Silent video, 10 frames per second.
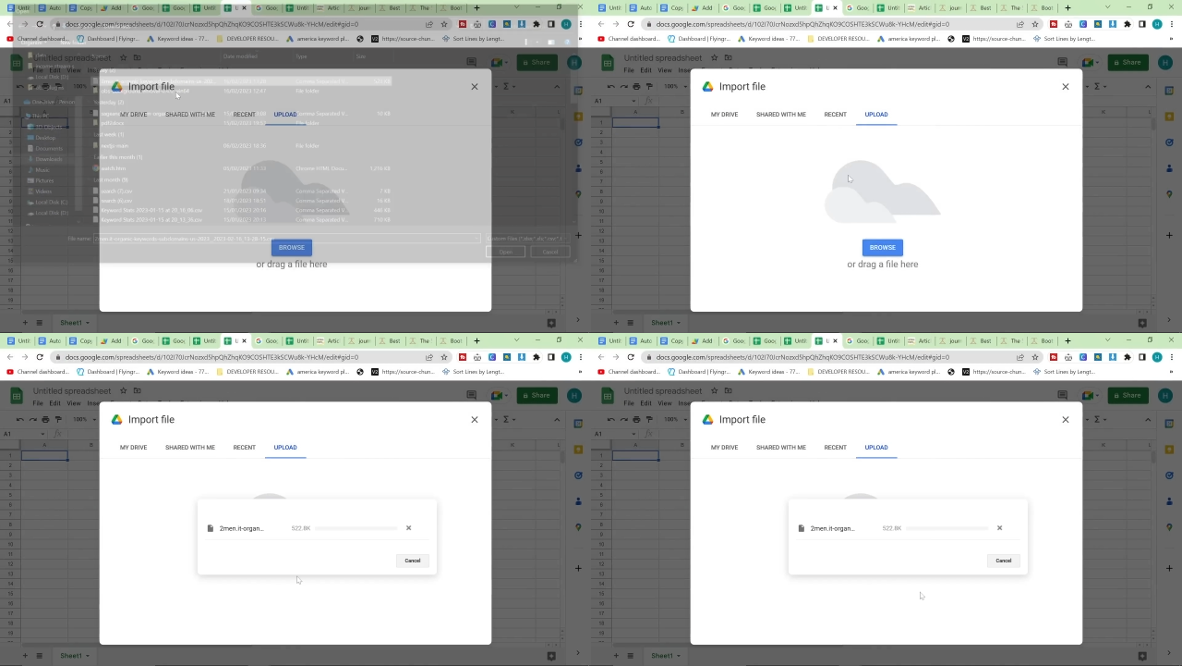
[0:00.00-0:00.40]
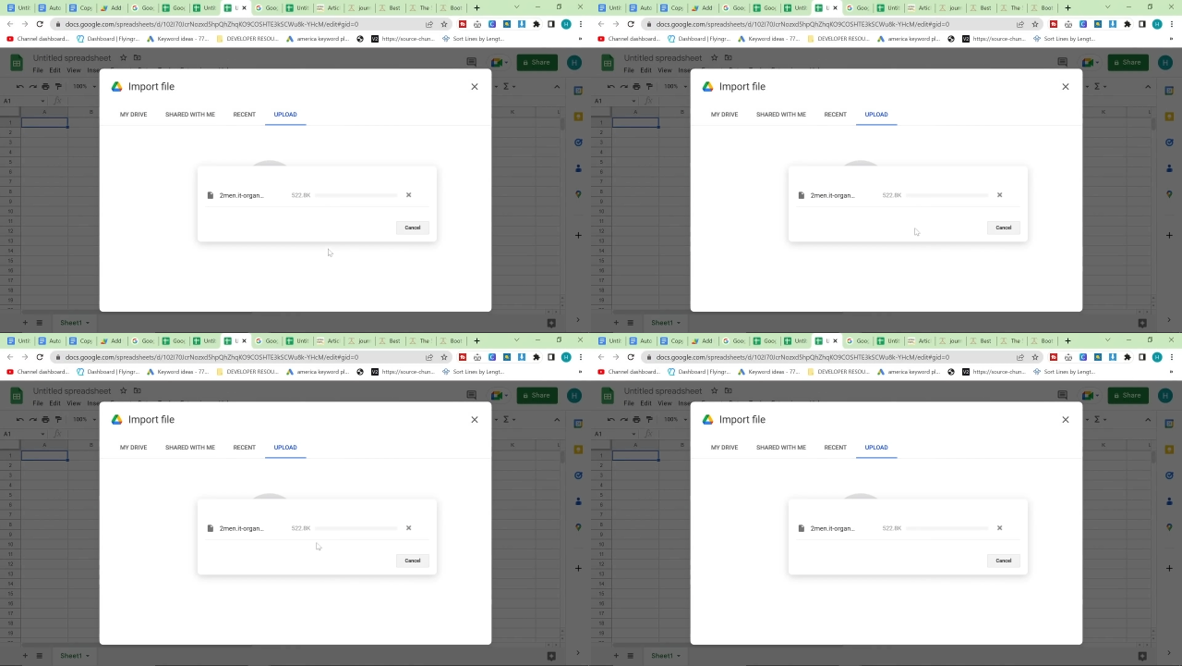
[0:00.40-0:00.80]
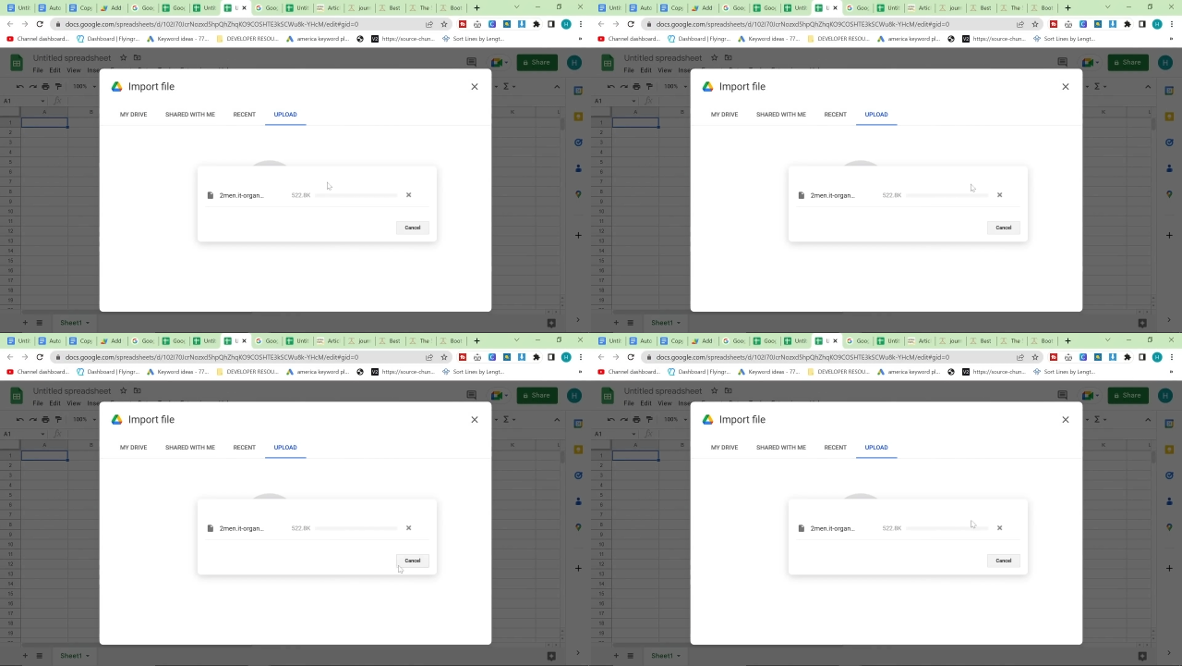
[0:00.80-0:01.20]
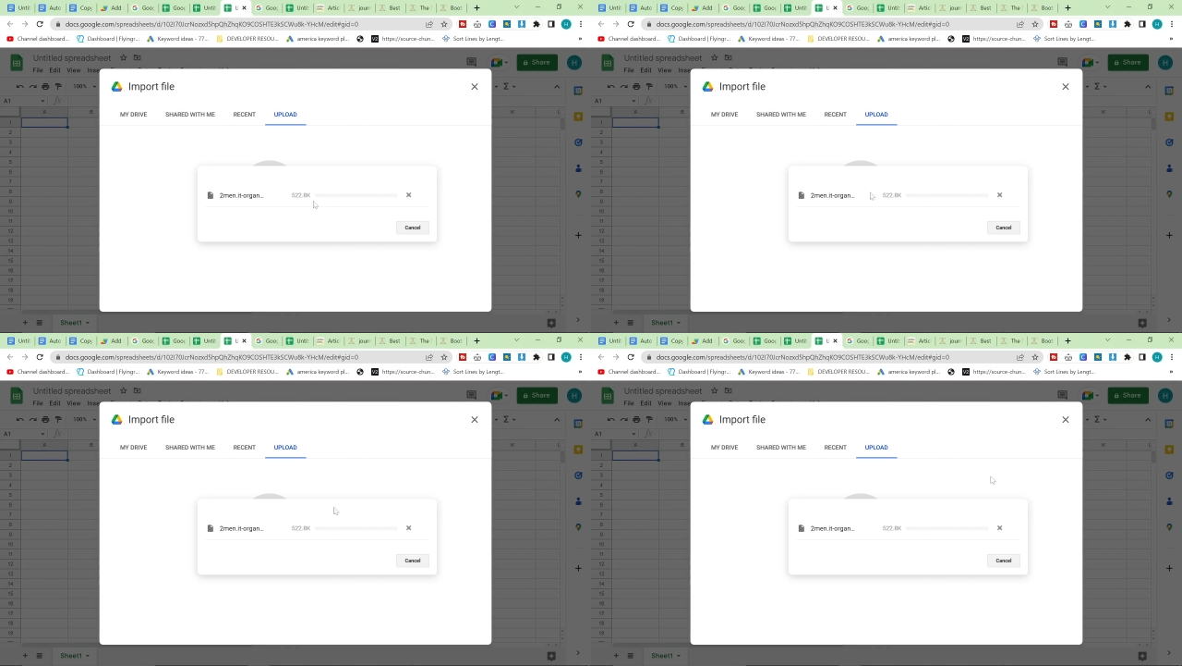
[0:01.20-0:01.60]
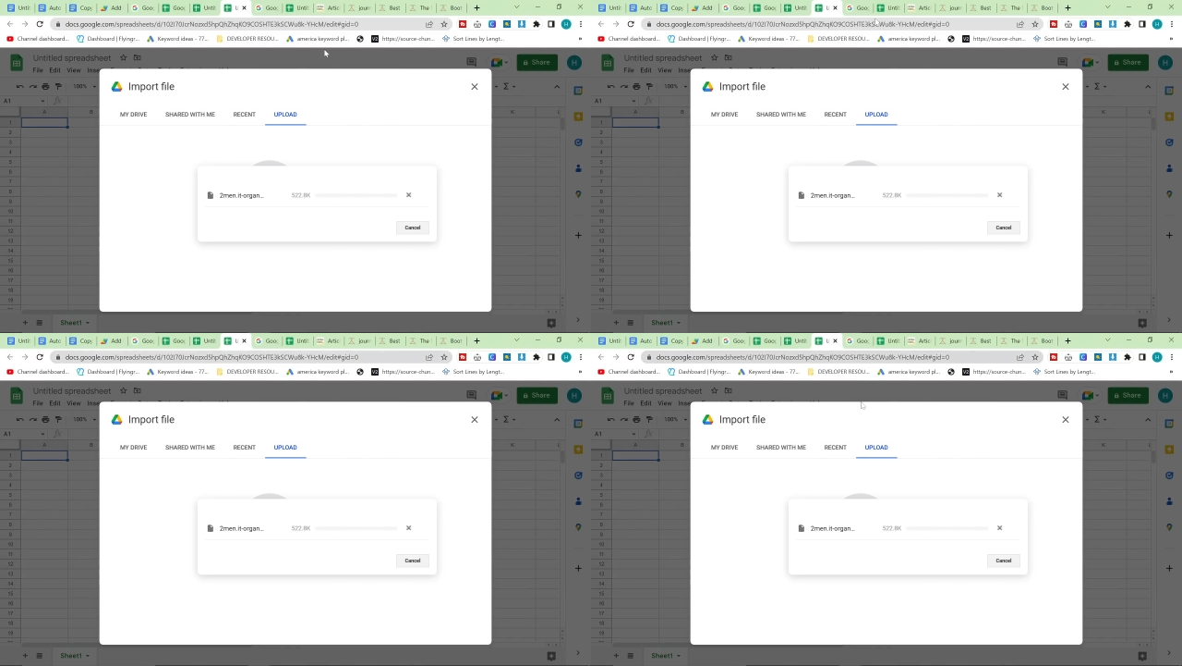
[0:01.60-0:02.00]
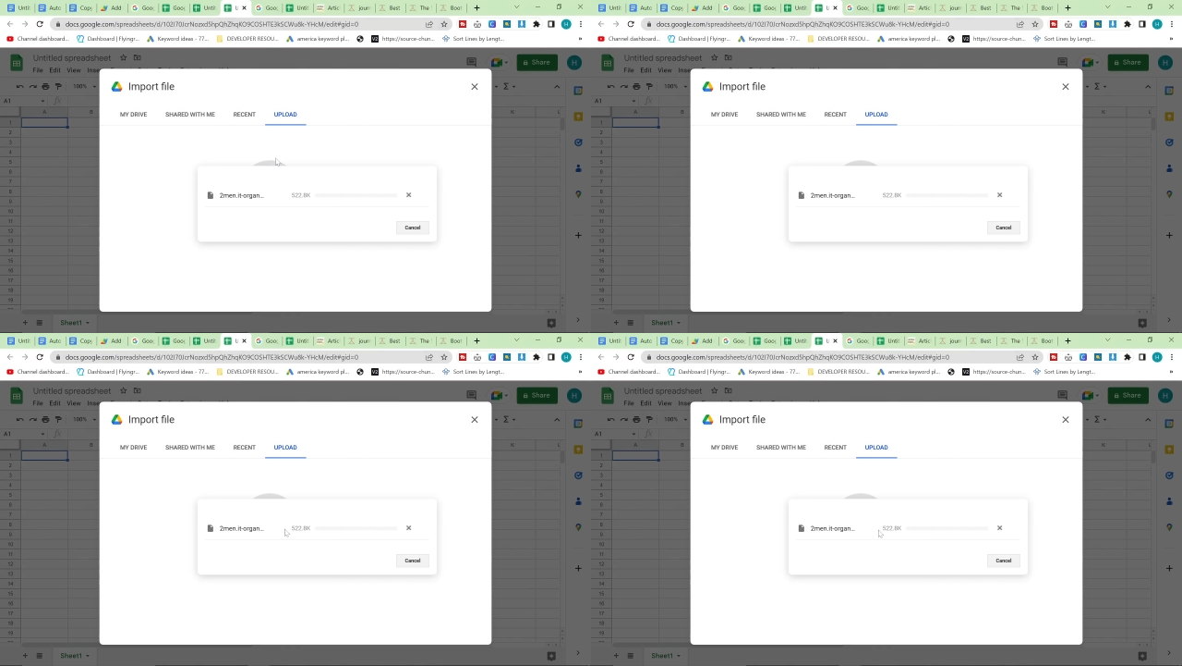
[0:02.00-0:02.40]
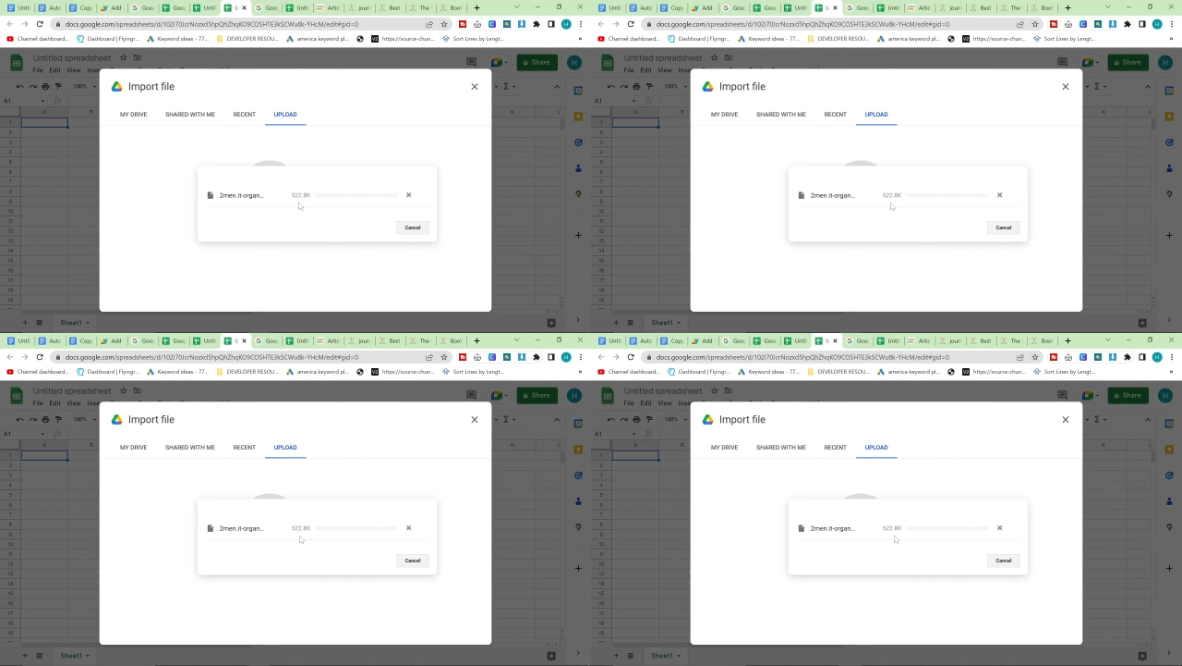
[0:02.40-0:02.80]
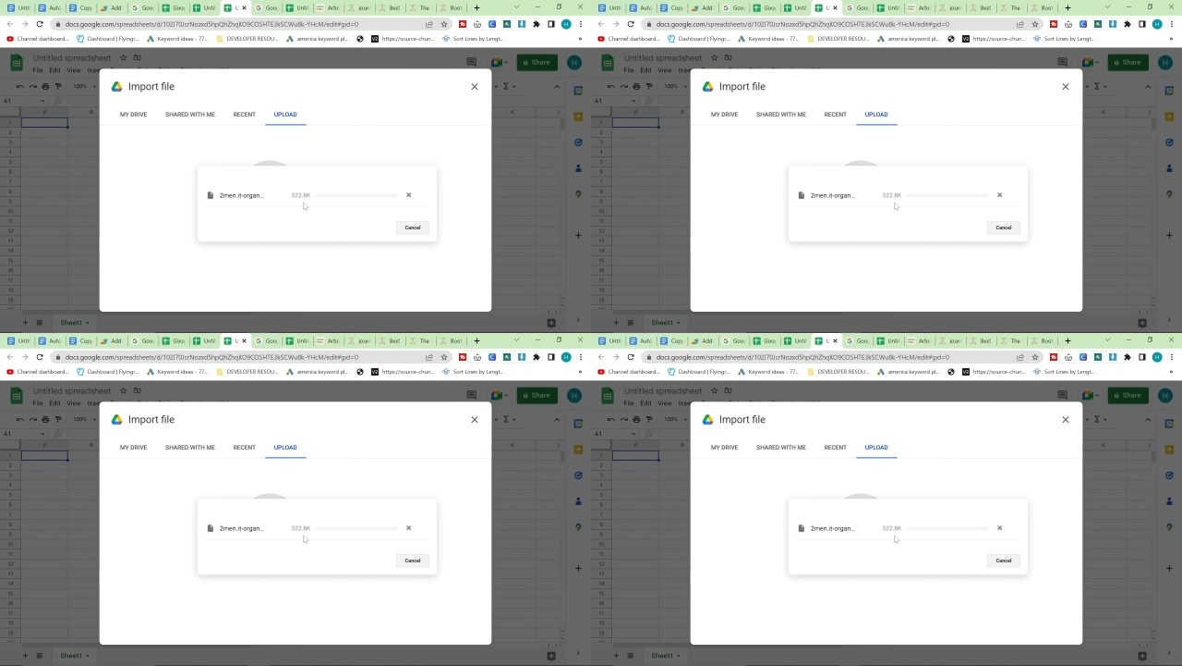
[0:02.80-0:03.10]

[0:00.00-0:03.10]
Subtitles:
[unreadable: no face in view]